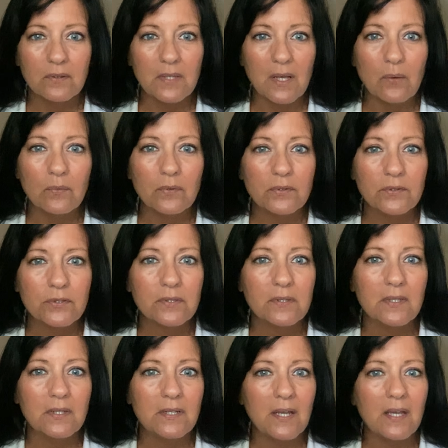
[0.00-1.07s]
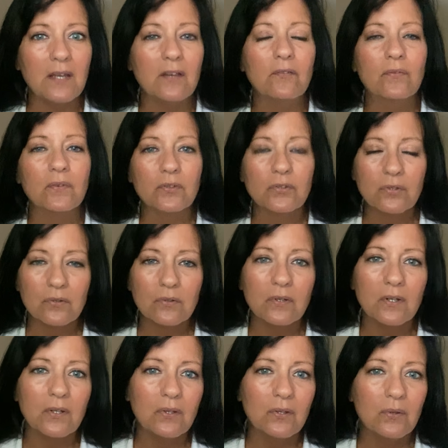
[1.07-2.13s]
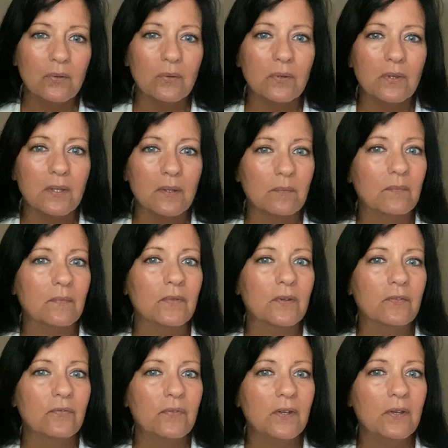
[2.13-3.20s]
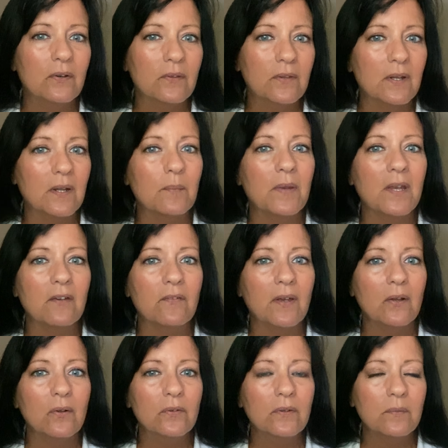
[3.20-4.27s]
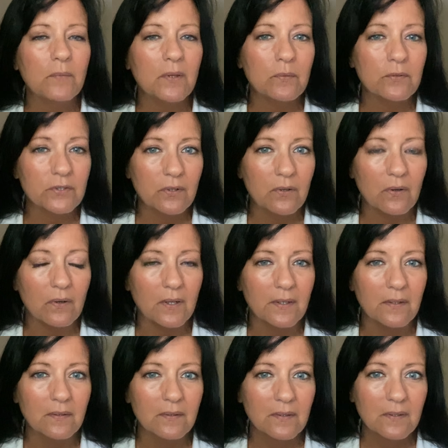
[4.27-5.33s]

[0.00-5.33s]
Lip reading: That was the day for sure I knew that the fear that I may have held in me was gone.